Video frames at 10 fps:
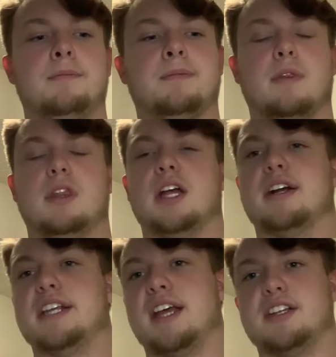their
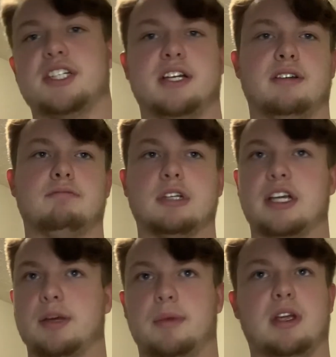attention
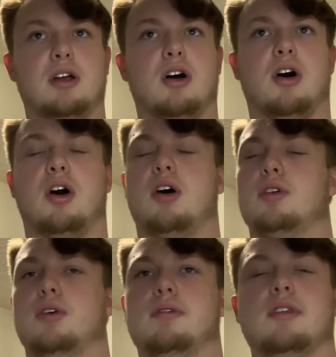can be
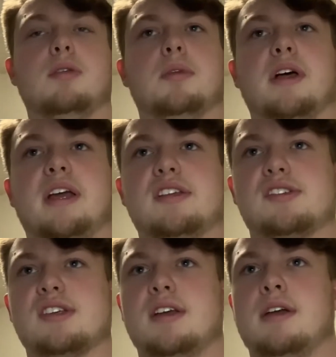all over the place,
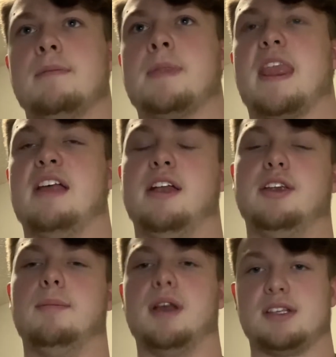and then you
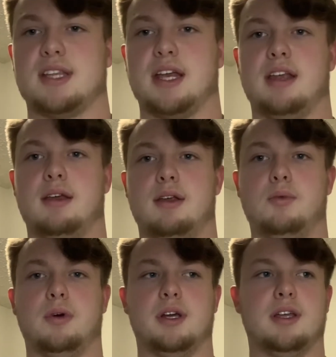mix that in
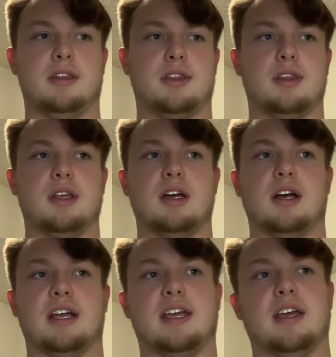with a
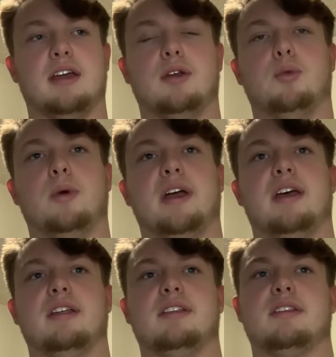kid
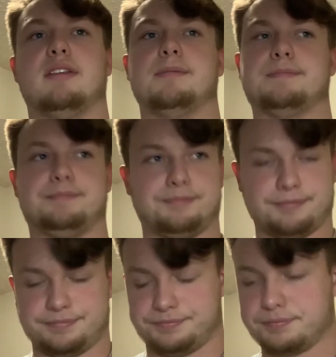with
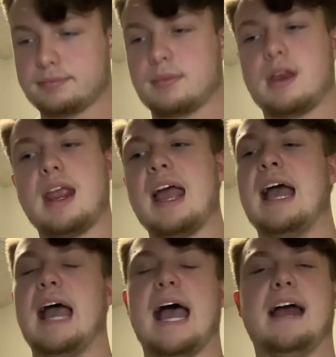
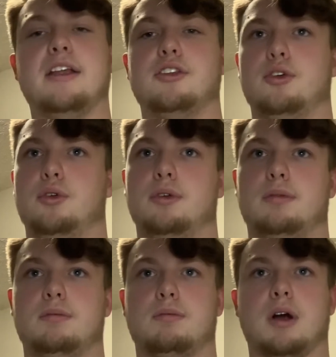attitude
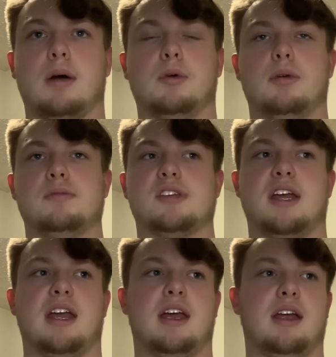problems
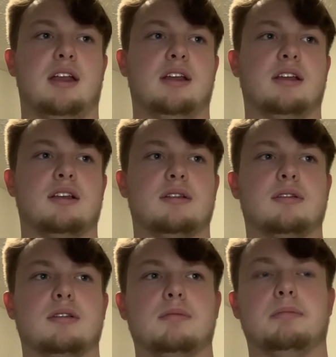and
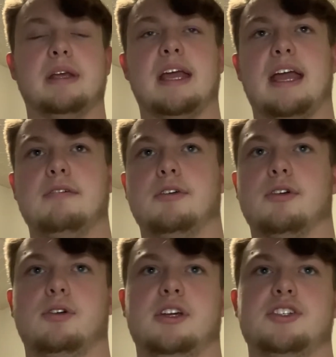
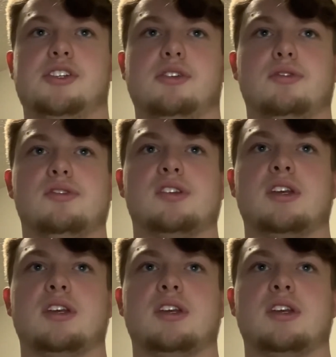behavioral issues,